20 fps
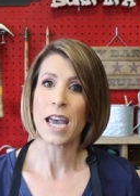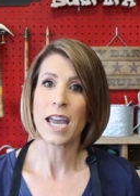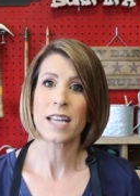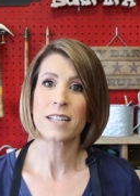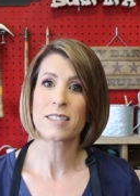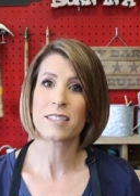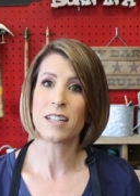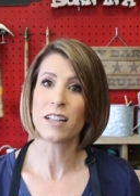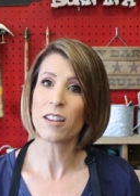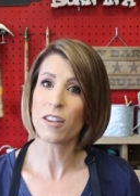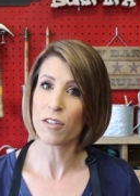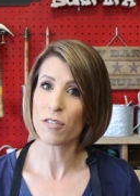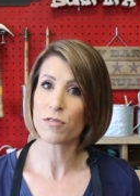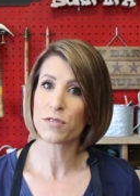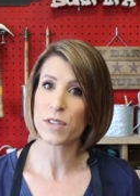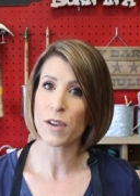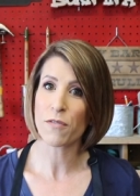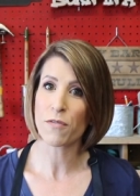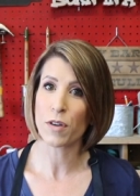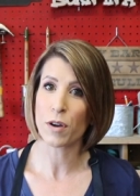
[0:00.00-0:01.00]
It's a little
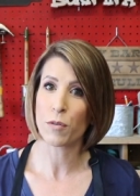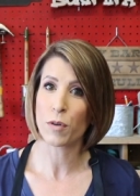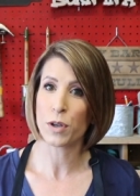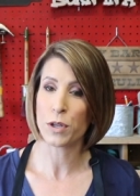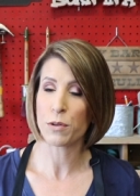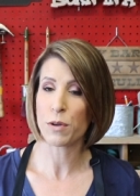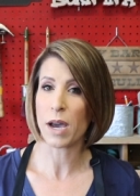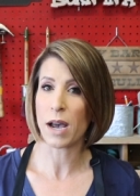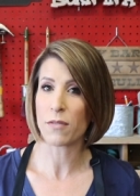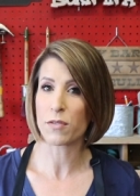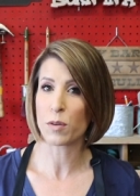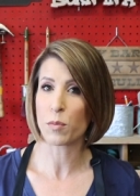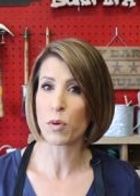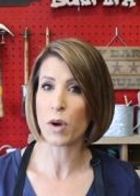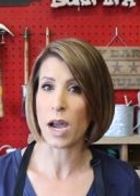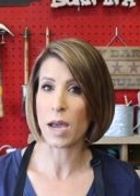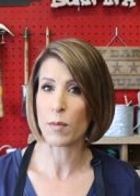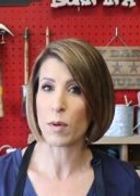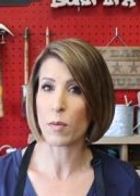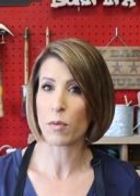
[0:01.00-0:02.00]
different when you have to
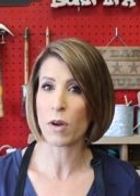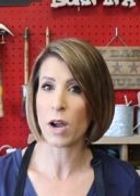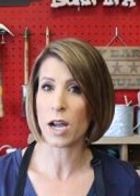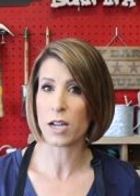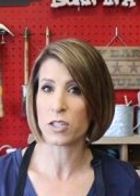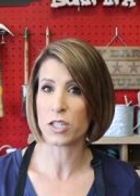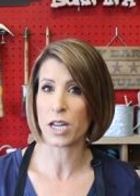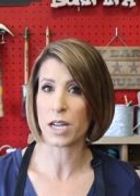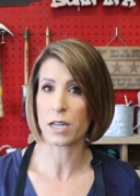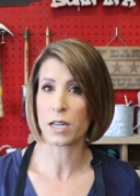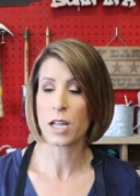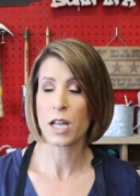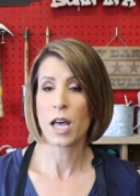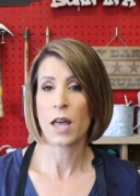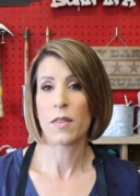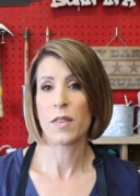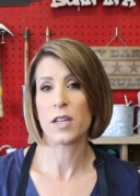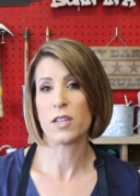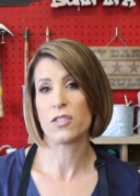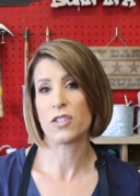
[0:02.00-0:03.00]
prime a project
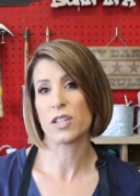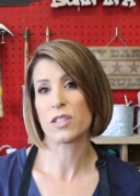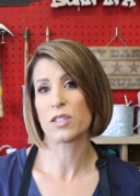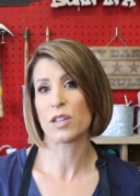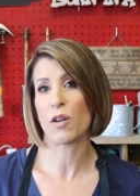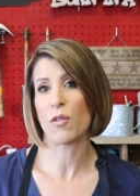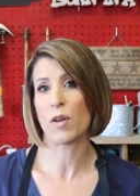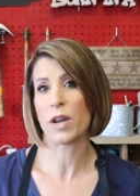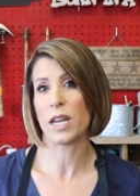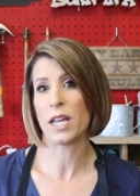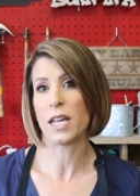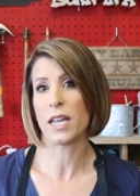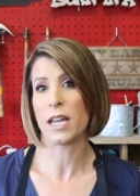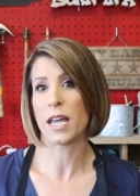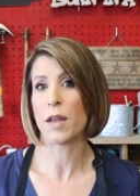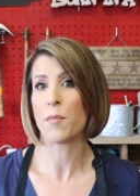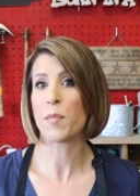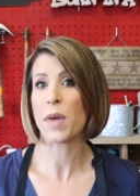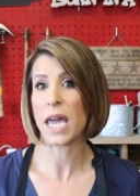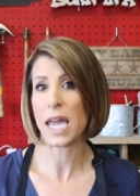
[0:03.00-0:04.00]
than just going in
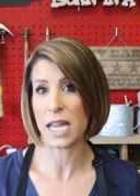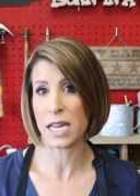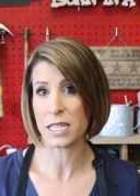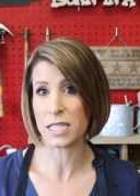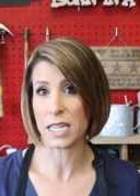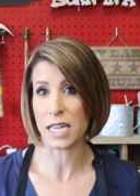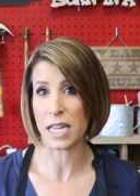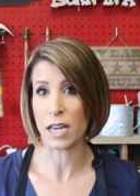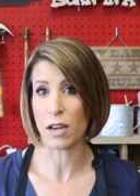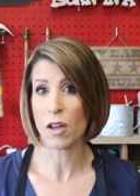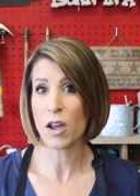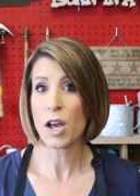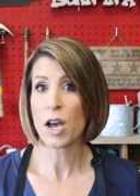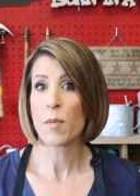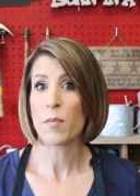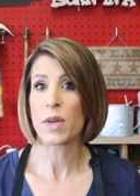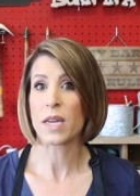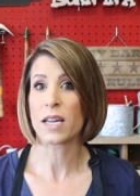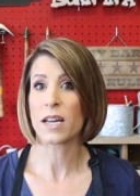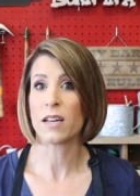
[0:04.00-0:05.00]
and painting.
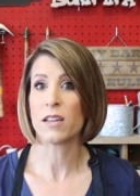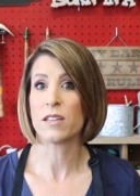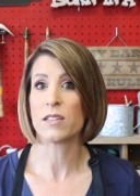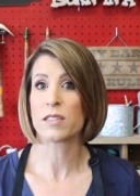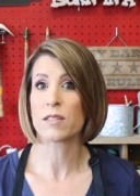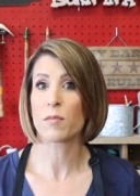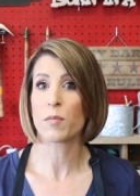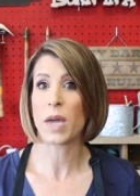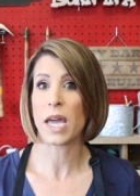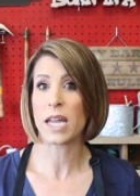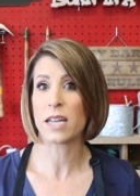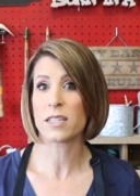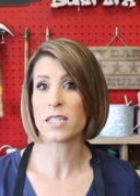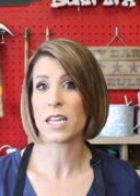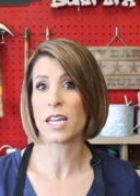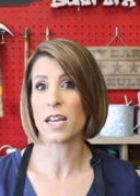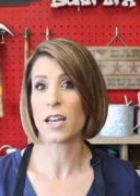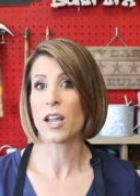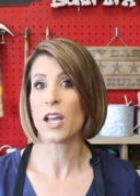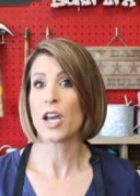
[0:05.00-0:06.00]
Because
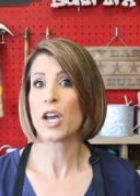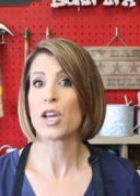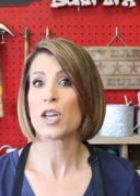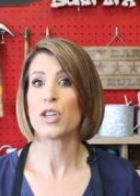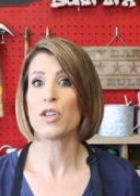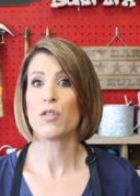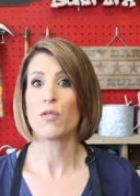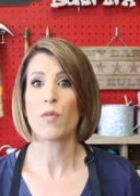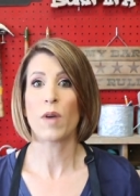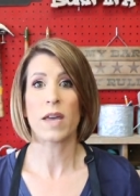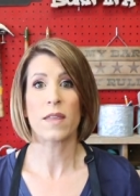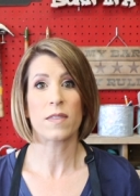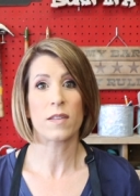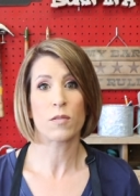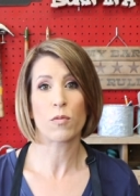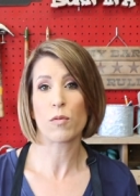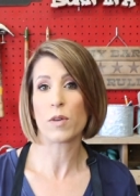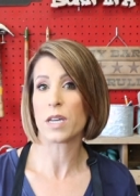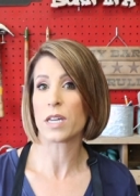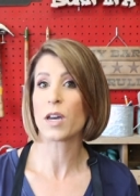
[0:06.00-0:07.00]
painting, you wait the
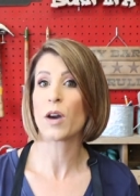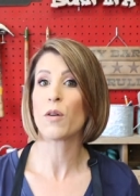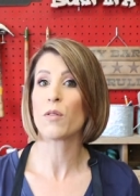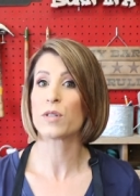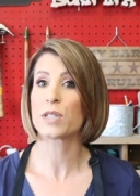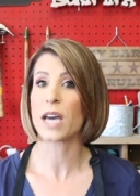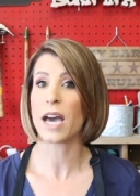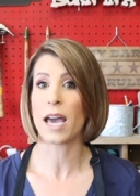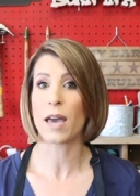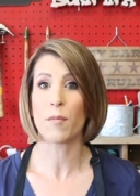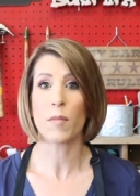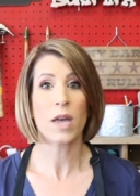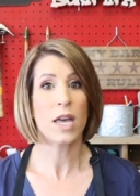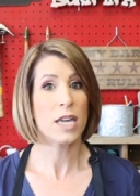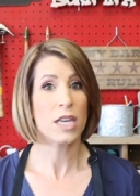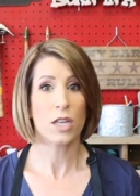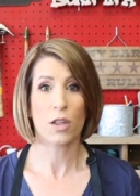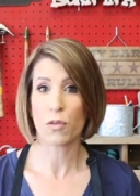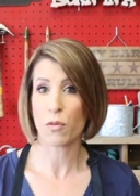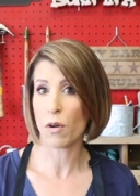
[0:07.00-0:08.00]
recoat time,
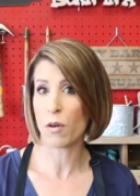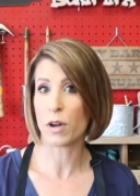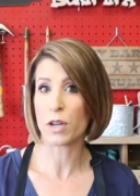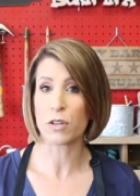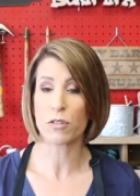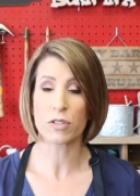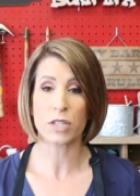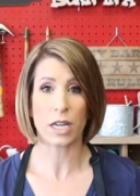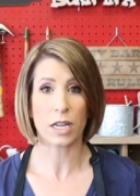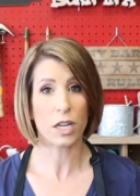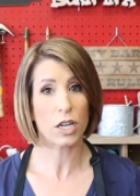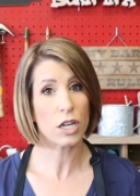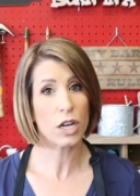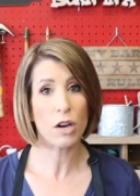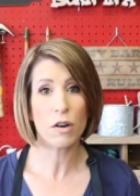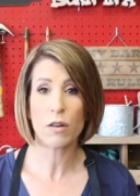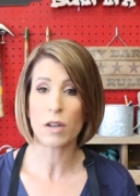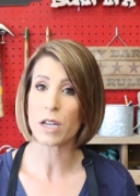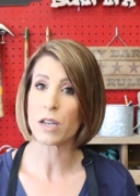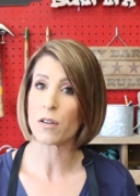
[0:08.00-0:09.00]
you throw on your second
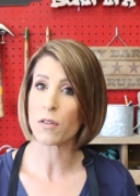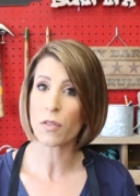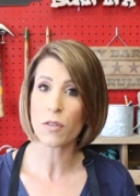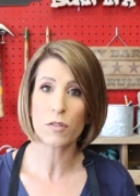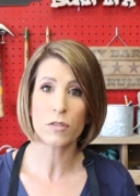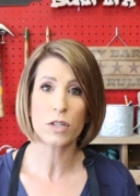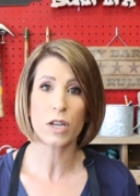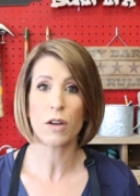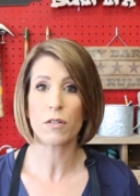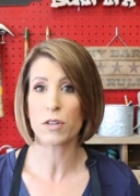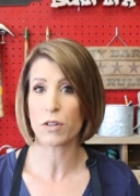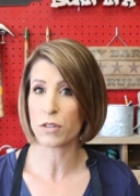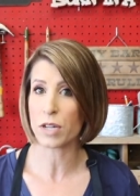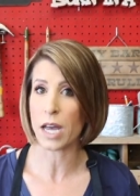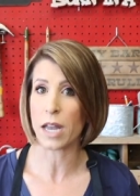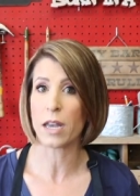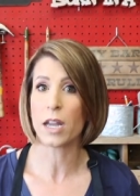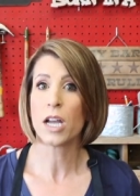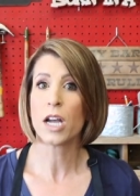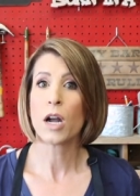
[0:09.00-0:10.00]
coat and your third coat, you're
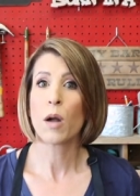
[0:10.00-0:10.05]
done.